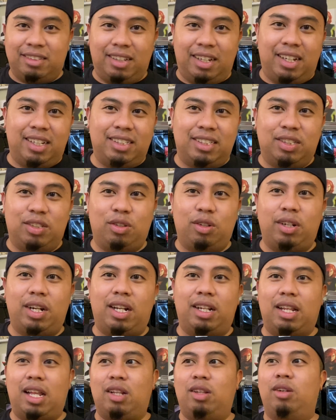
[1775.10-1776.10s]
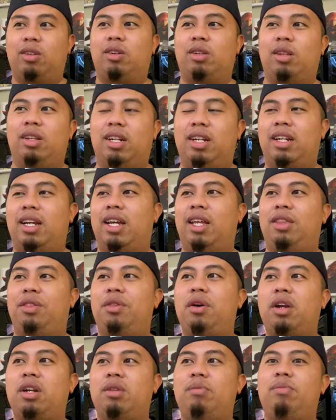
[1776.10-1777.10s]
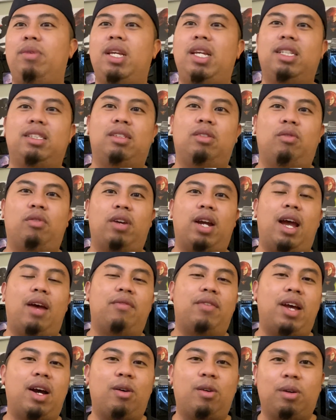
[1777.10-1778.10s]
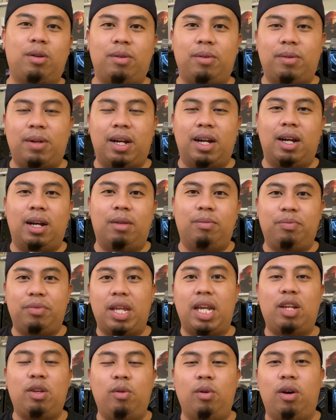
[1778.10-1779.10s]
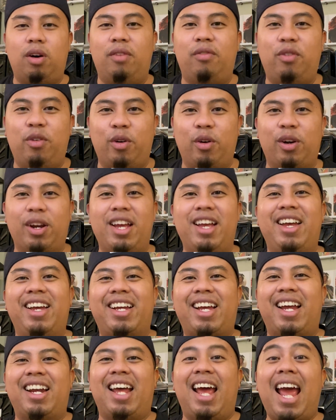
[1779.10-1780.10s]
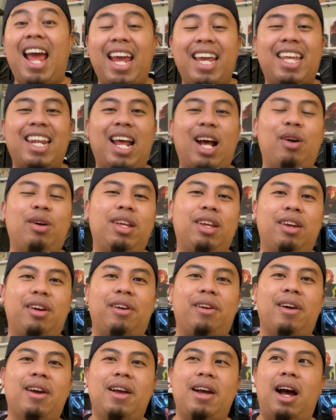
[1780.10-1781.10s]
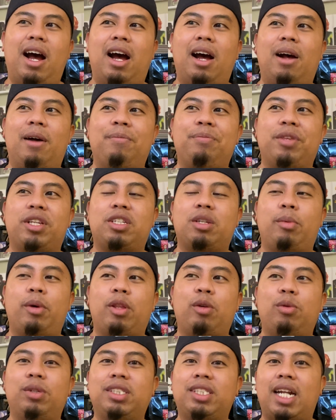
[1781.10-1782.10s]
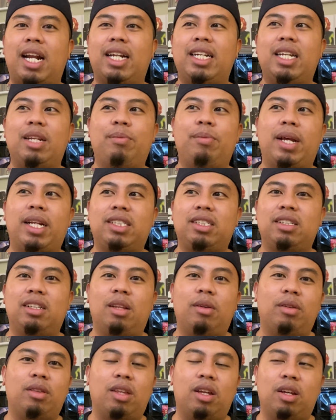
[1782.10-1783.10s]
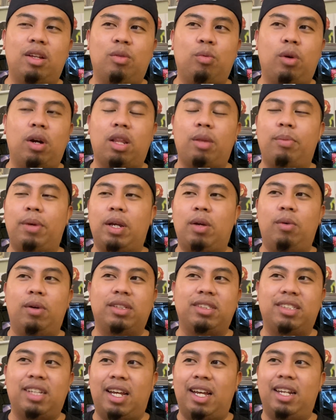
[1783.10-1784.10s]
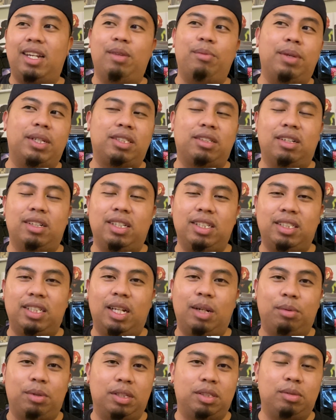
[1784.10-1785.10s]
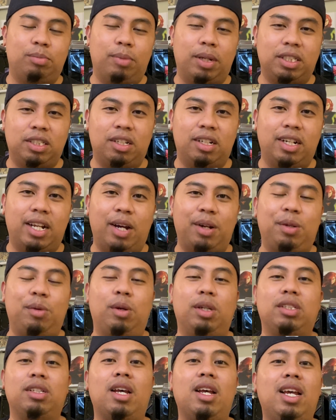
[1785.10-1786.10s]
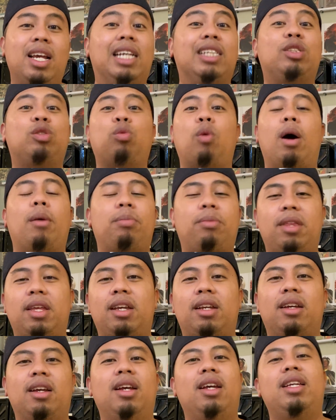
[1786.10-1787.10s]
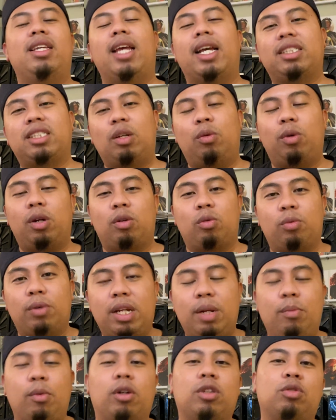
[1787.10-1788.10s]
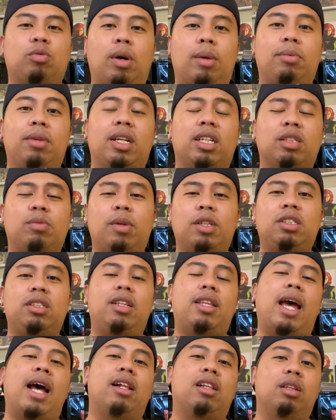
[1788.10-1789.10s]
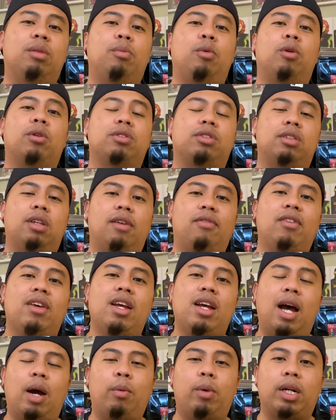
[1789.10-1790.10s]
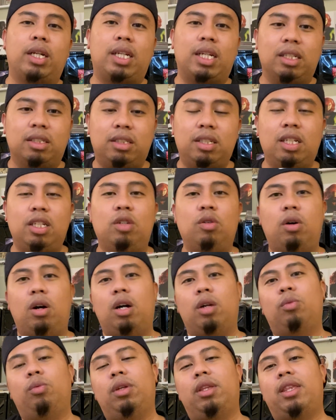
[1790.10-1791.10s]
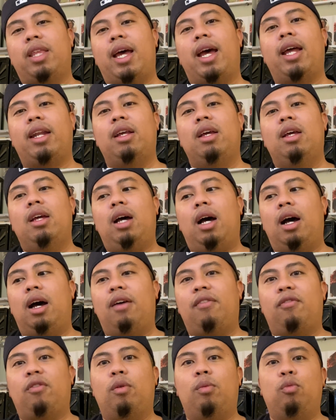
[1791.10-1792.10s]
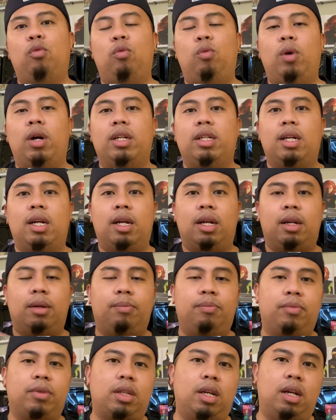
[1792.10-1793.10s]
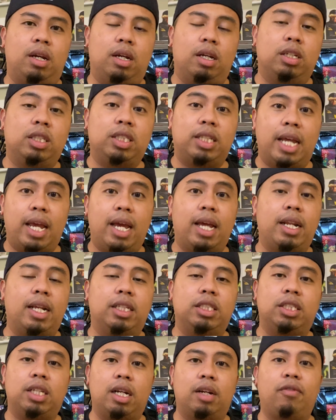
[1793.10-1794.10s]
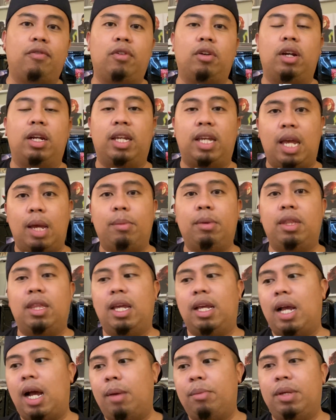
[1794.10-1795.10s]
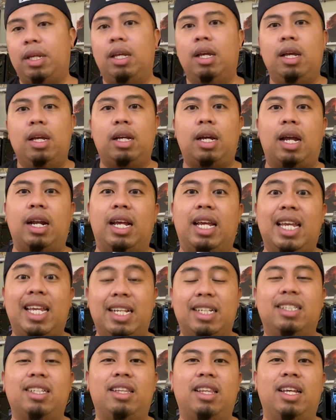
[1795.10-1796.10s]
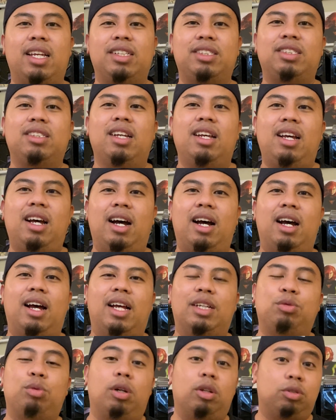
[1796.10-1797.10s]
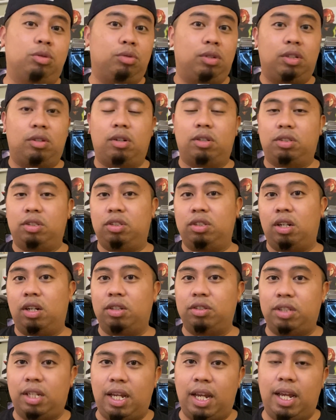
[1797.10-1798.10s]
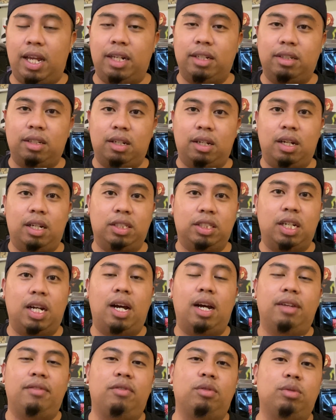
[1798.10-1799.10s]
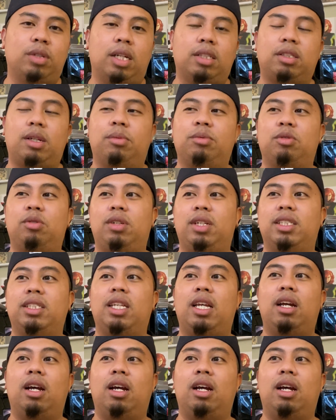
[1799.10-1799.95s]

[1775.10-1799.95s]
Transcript: I guess it's turned out a lot longer than I thought it'd be. It's over a half hour. Thank you all for kind of hanging out here. Some other ones that I didn't mention, the one of the big ones I didn't mention on DC, I'm going to mention it now anyways, is Swamp Thing. Yes, I want to read more Swamp Thing, especially the Alan Moore stuff. I want to continue on with that from what Dan and Jennifer and Gambit, they got me kind of into this, as well as Read Across the Stars and John from John's Comics with Kids.